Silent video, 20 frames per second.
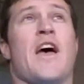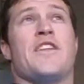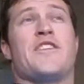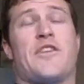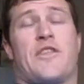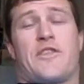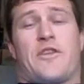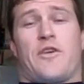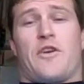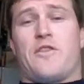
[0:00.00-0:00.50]

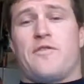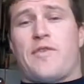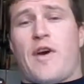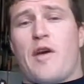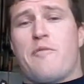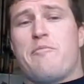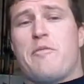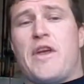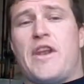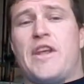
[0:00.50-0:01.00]
to
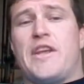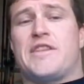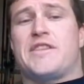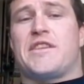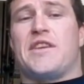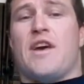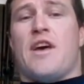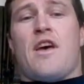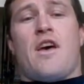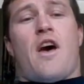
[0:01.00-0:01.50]
35
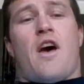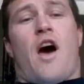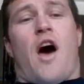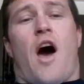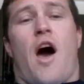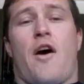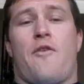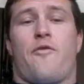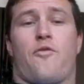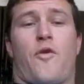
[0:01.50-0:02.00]
minutes
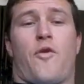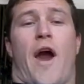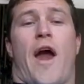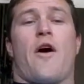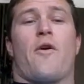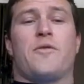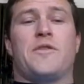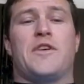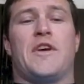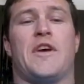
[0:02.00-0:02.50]
of
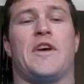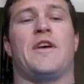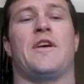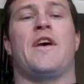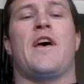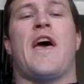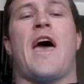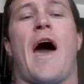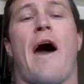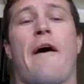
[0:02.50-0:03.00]
round
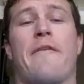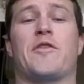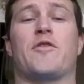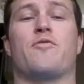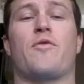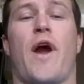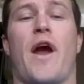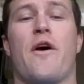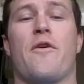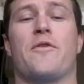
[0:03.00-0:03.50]
after
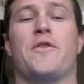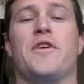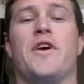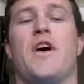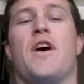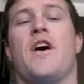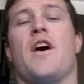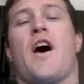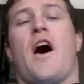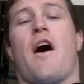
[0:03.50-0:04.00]
round
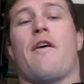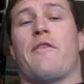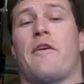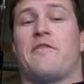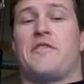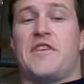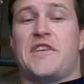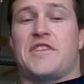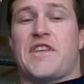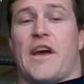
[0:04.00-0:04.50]

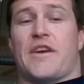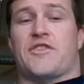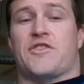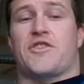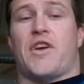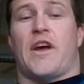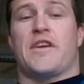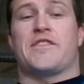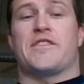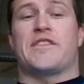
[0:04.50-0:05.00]
of these
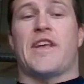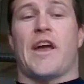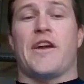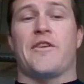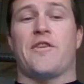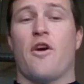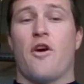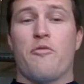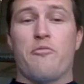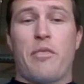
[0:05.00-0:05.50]
exercises at
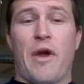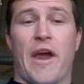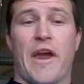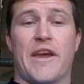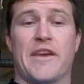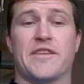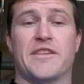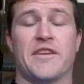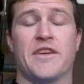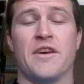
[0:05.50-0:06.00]
your own
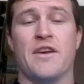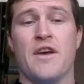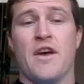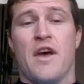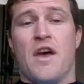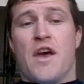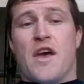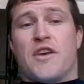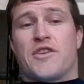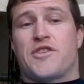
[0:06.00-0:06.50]
pace.
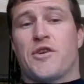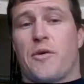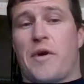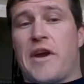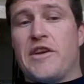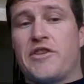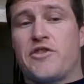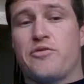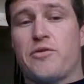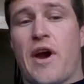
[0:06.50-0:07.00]
So
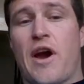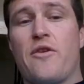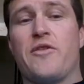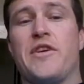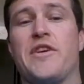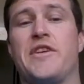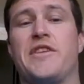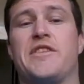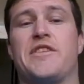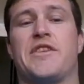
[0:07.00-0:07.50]
each round
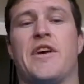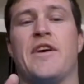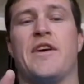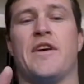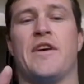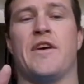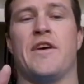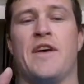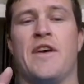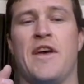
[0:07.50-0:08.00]
is
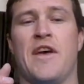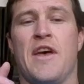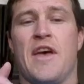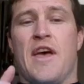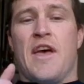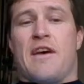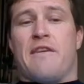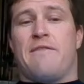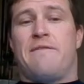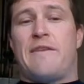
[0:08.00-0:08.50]

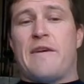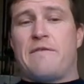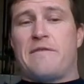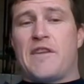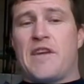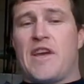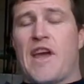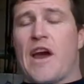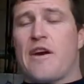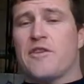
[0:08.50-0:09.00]

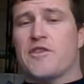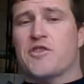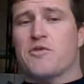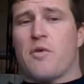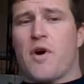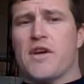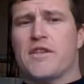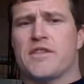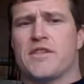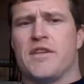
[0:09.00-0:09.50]
50 air
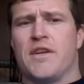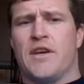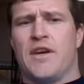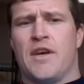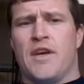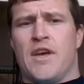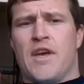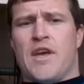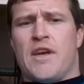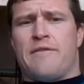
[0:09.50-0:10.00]
squats,
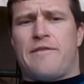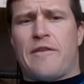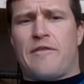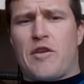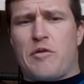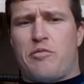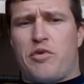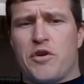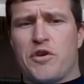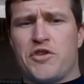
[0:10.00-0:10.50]

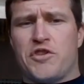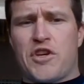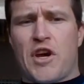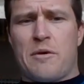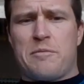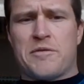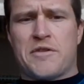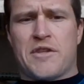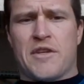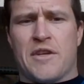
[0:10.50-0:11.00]
50
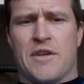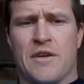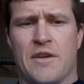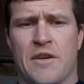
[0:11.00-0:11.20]
push-ups,